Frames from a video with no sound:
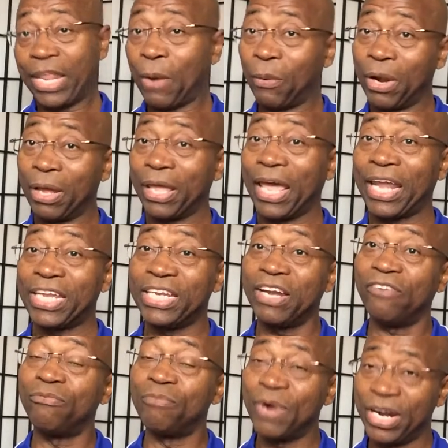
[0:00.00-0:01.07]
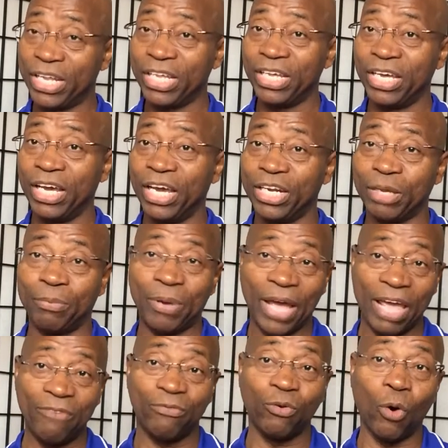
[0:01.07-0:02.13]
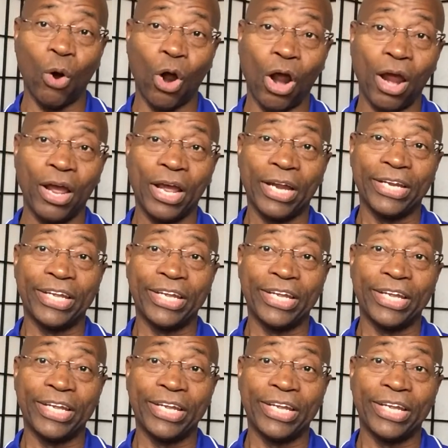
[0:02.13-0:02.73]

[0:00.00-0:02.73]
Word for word: They want to get enough money to pay for